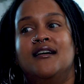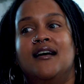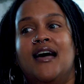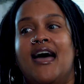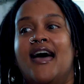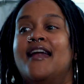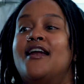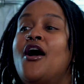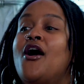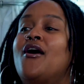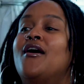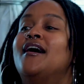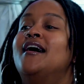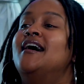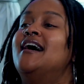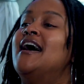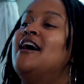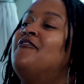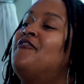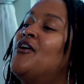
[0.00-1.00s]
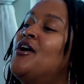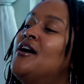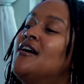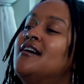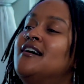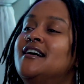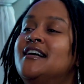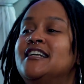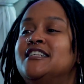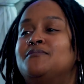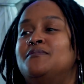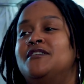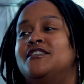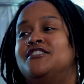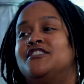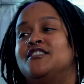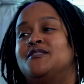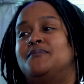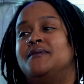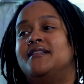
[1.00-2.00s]
And for her husband to
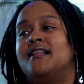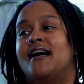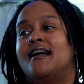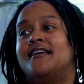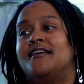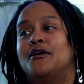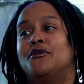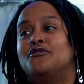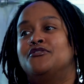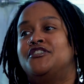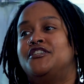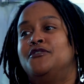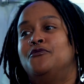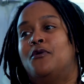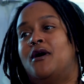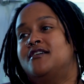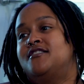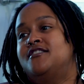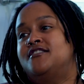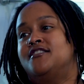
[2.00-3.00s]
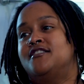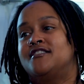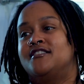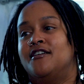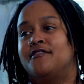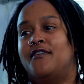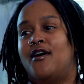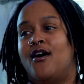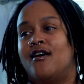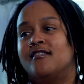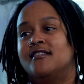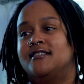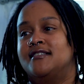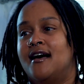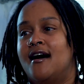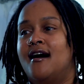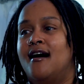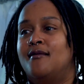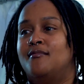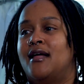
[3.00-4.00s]
just be like, yo, she watches your stuff all the
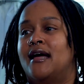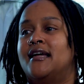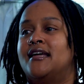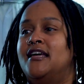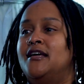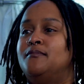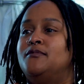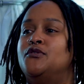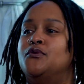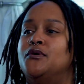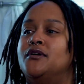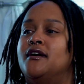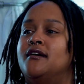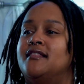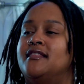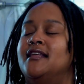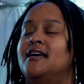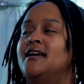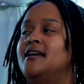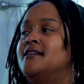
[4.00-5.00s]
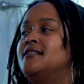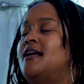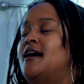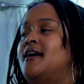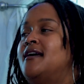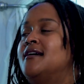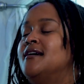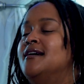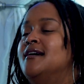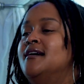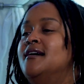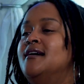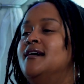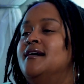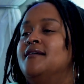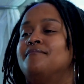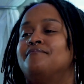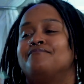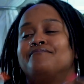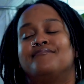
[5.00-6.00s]
time. Like, keep doing your thing. Like,
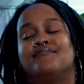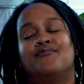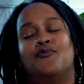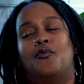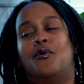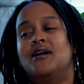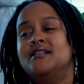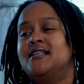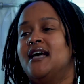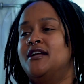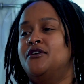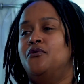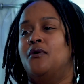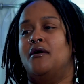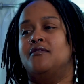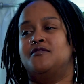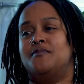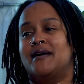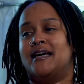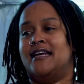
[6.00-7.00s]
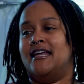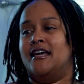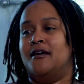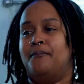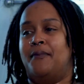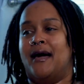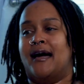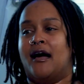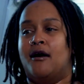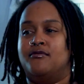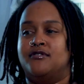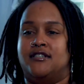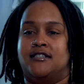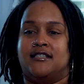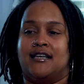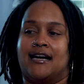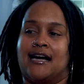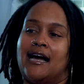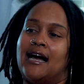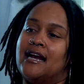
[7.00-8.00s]
once I knew I was making an impact, I was just
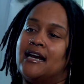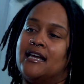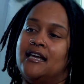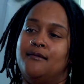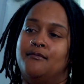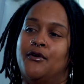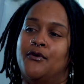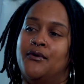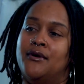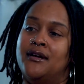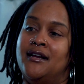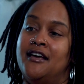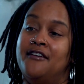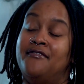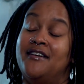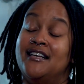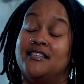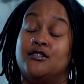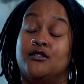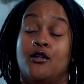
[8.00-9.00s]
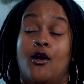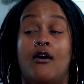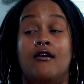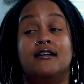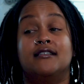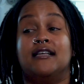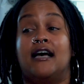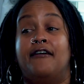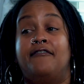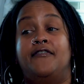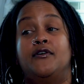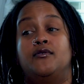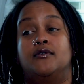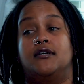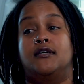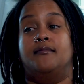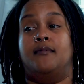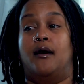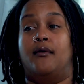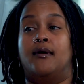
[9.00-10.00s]
like, I got to keep going. If as long as I feel
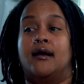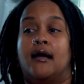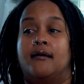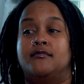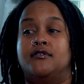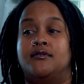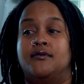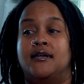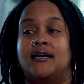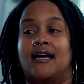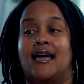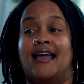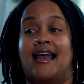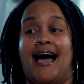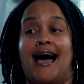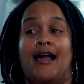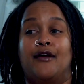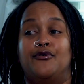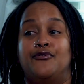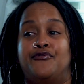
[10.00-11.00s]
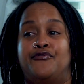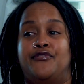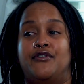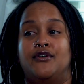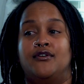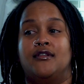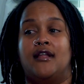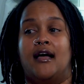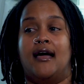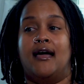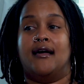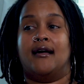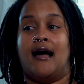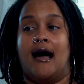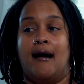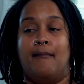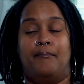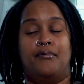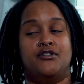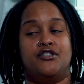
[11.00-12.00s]
good about what I'm doing and I don't feel like
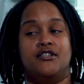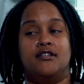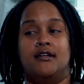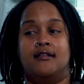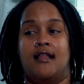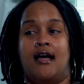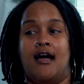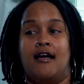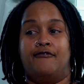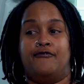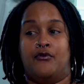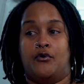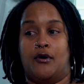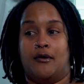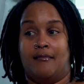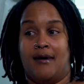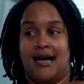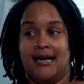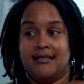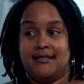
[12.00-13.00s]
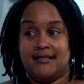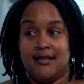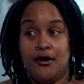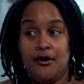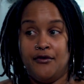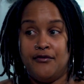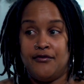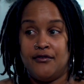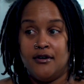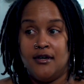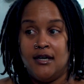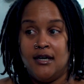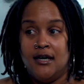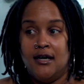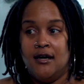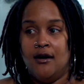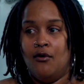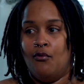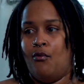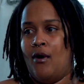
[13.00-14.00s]
I'm pushing the line for myself,
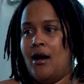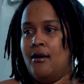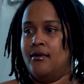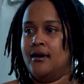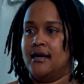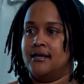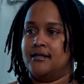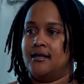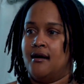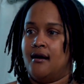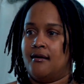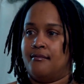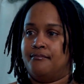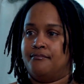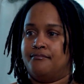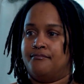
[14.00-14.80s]
why would I stop?